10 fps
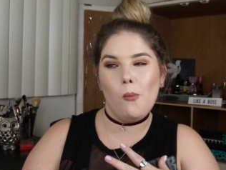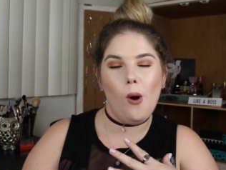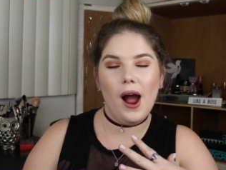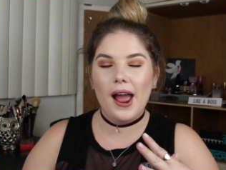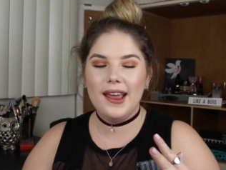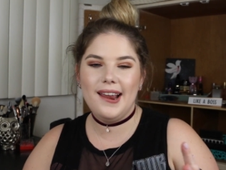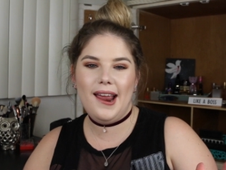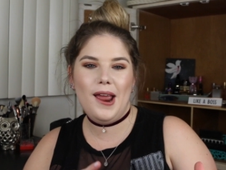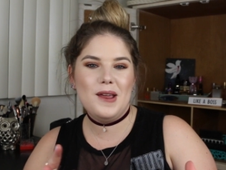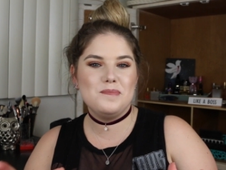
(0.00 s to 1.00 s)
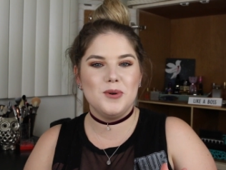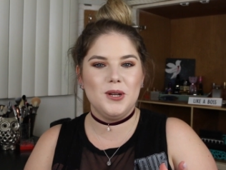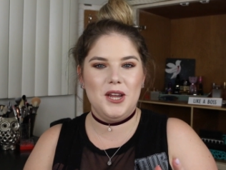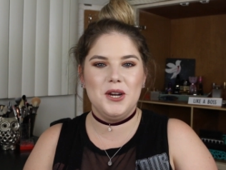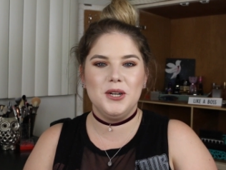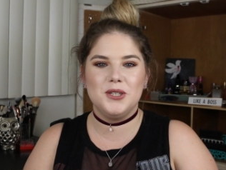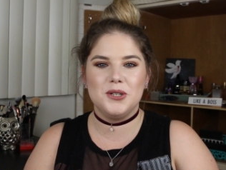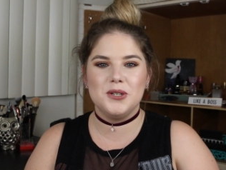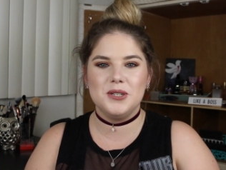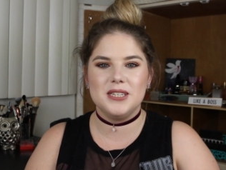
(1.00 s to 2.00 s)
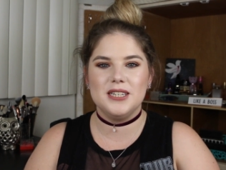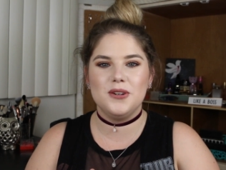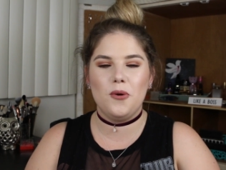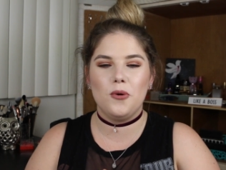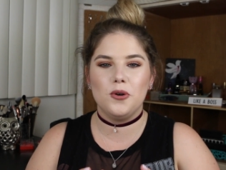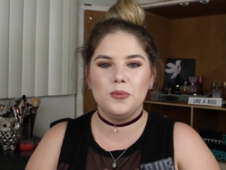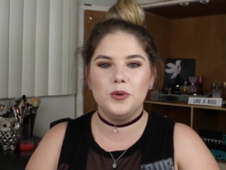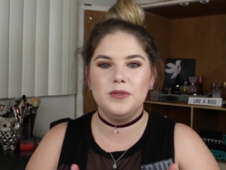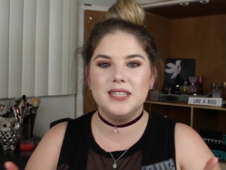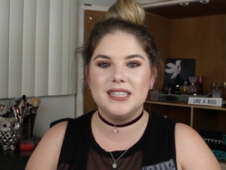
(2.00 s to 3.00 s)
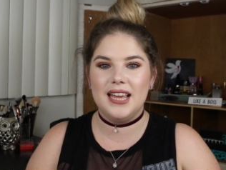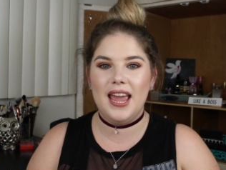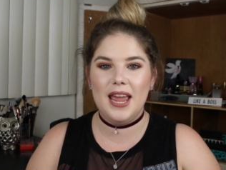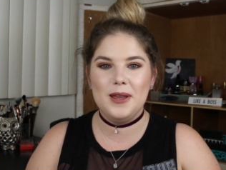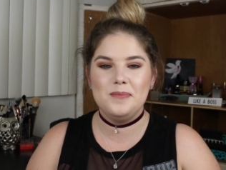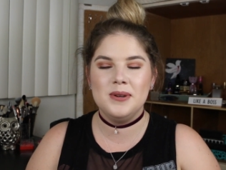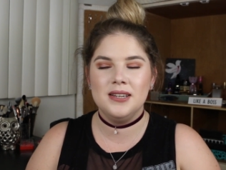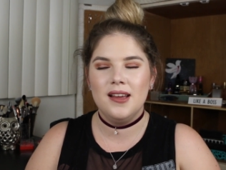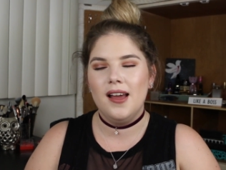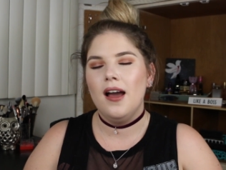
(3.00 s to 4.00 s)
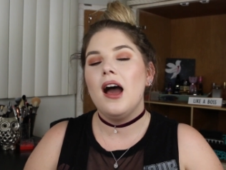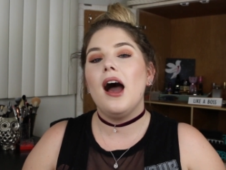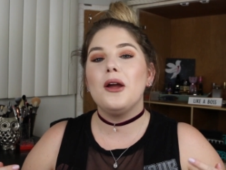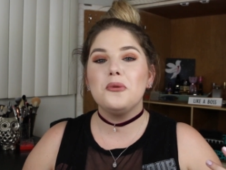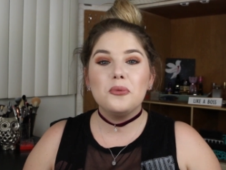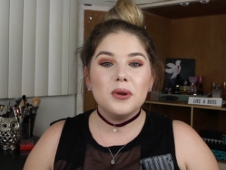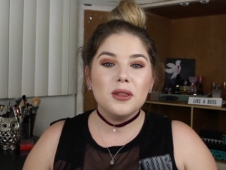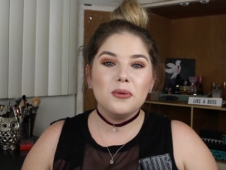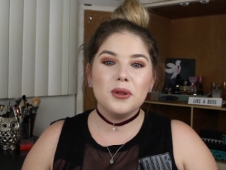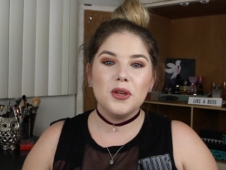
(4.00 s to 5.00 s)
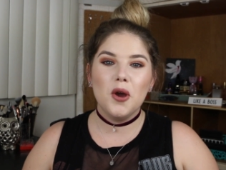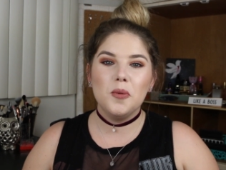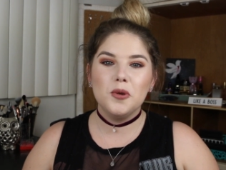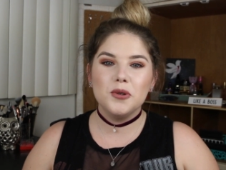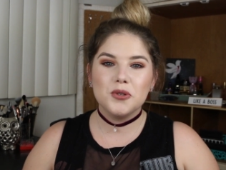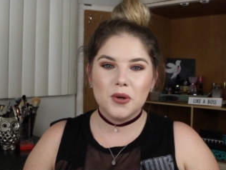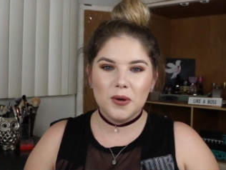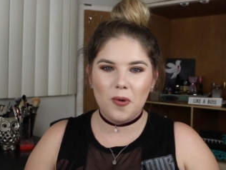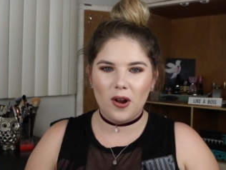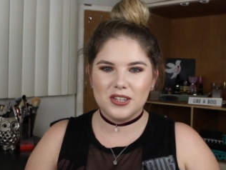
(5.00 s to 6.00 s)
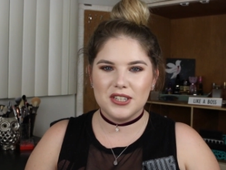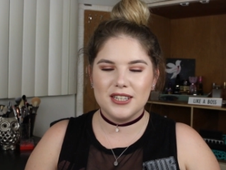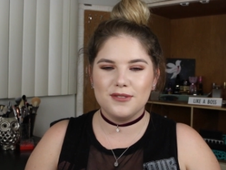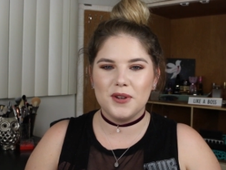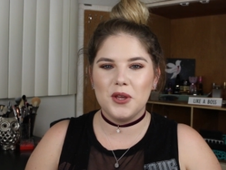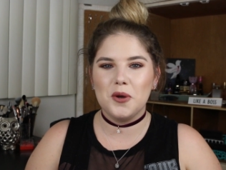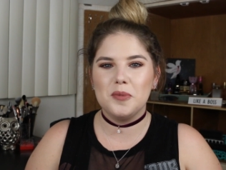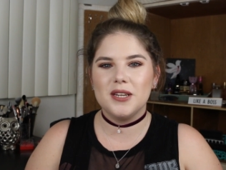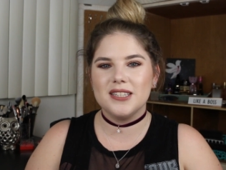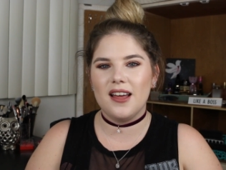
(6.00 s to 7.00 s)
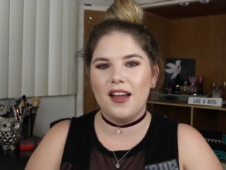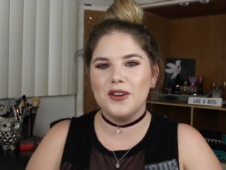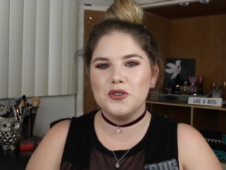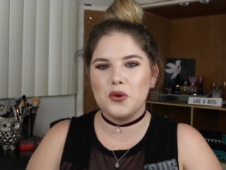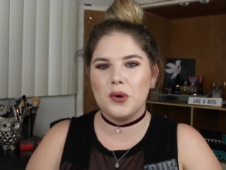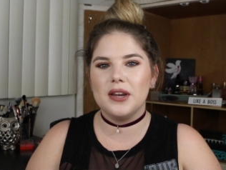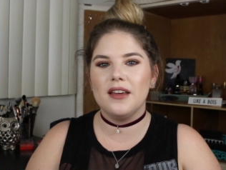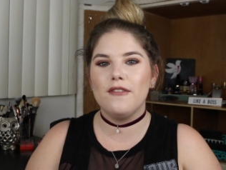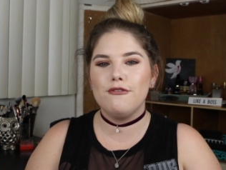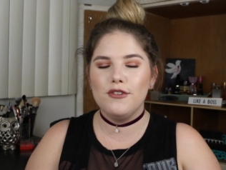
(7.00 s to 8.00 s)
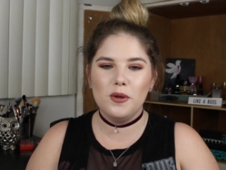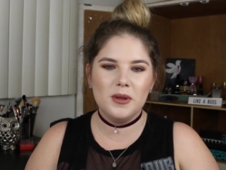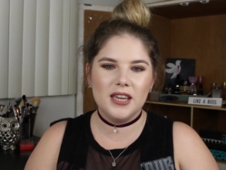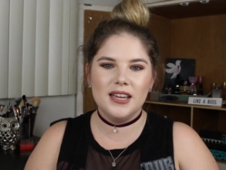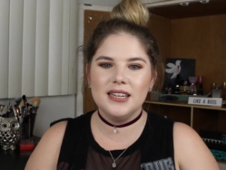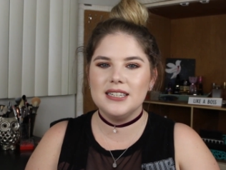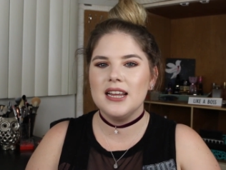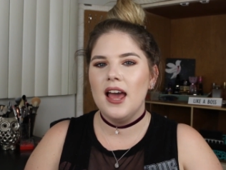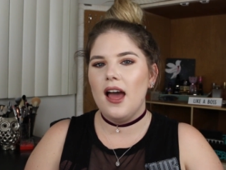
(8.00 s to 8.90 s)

YA book characters in horror movies game. I really, really hope you enjoyed watching this video because I enjoyed filming it.